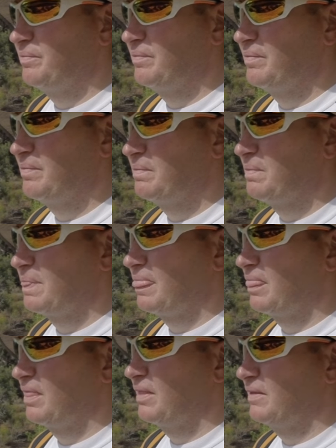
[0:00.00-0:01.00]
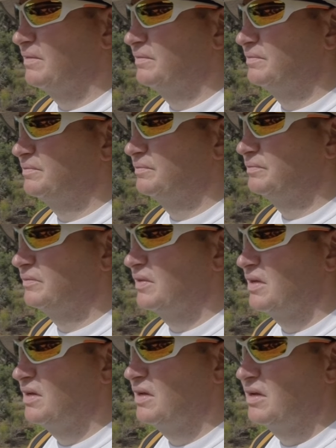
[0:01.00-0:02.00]

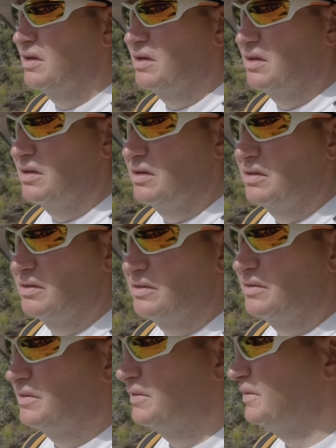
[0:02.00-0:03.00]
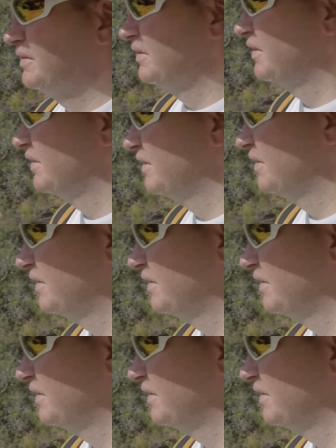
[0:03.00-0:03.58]
No one is speaking in this clip.